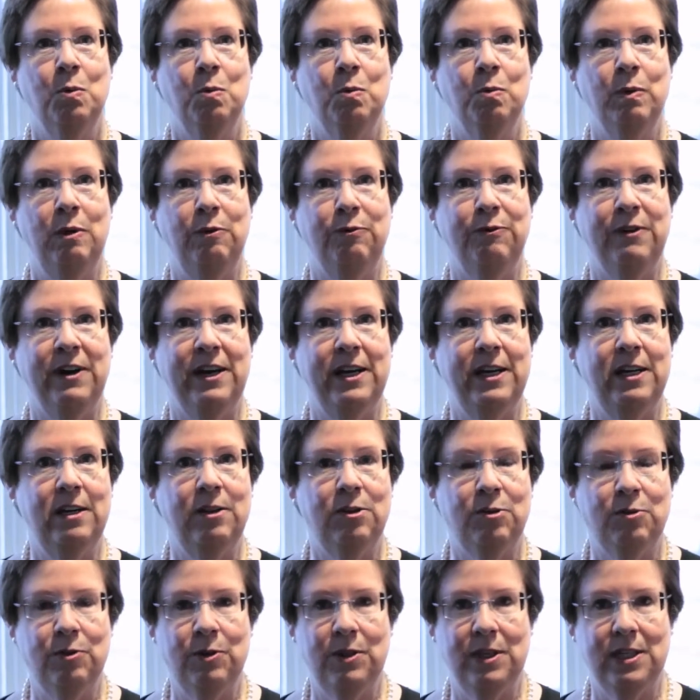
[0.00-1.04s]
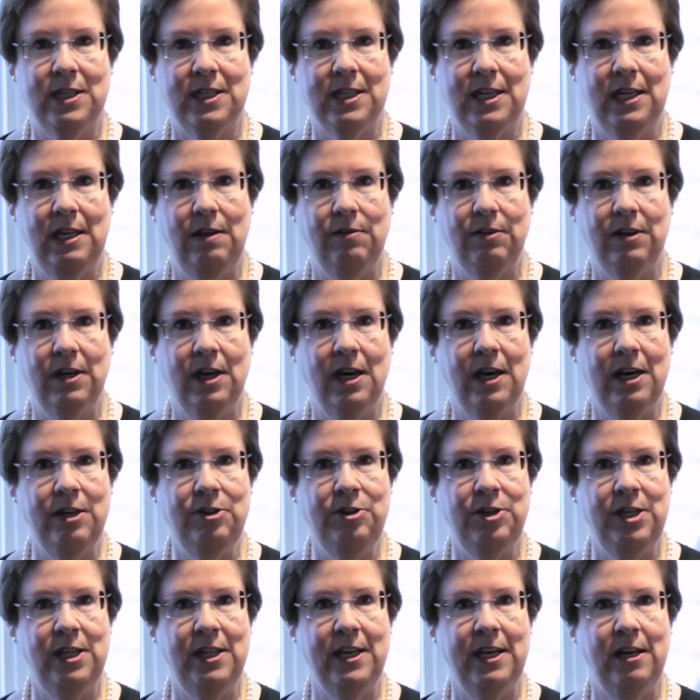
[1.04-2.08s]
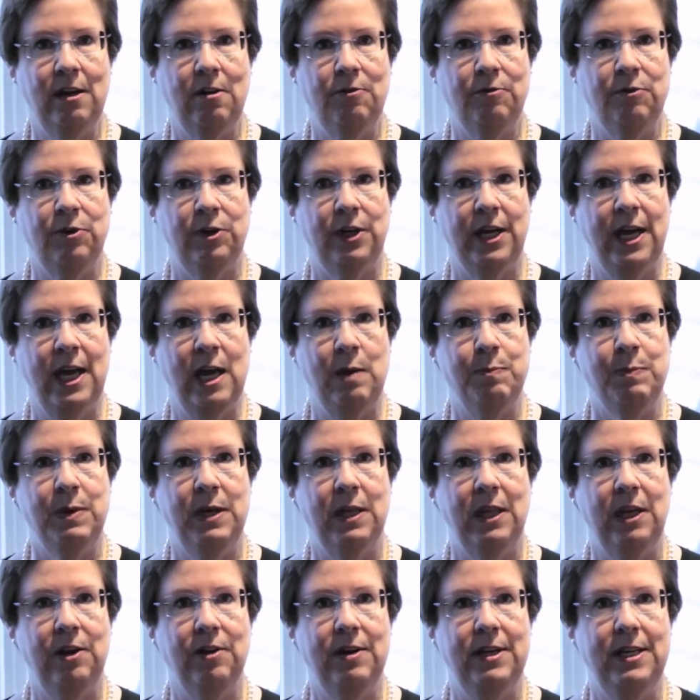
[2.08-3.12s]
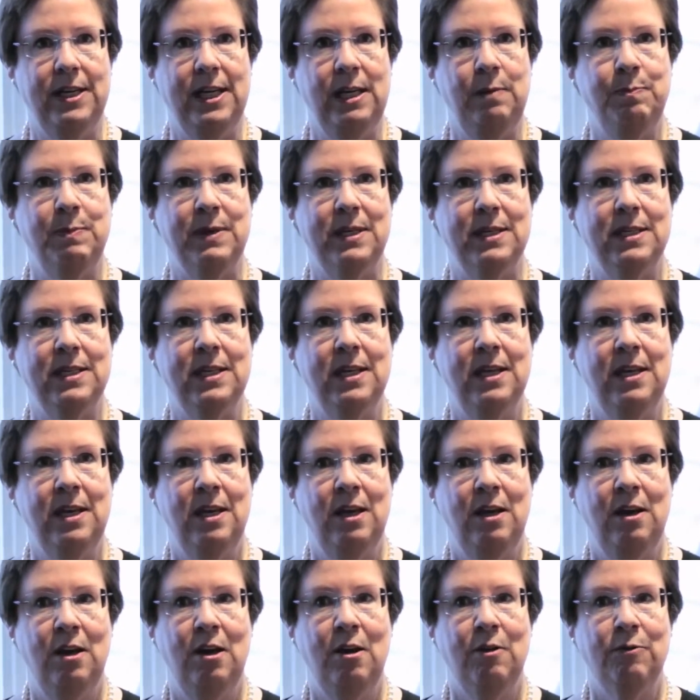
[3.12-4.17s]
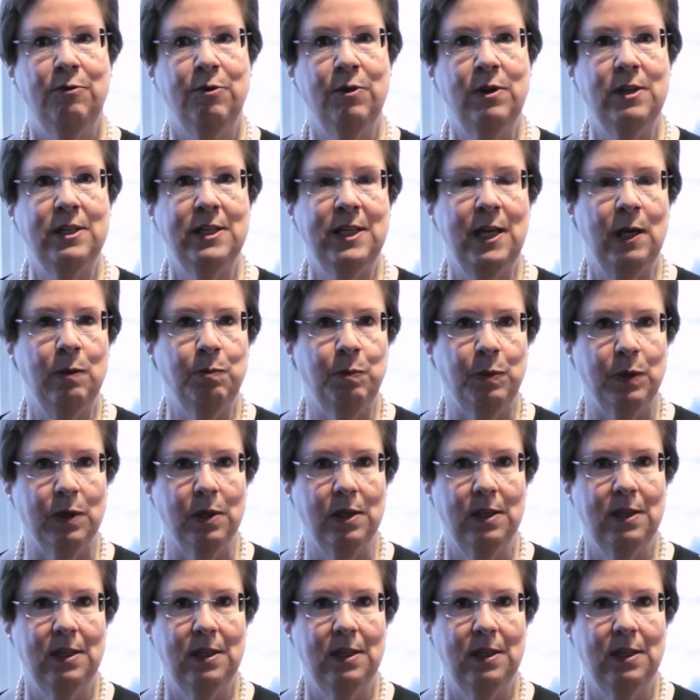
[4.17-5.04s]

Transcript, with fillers: We find through the study of kanji that our vocabulary deepens. For example,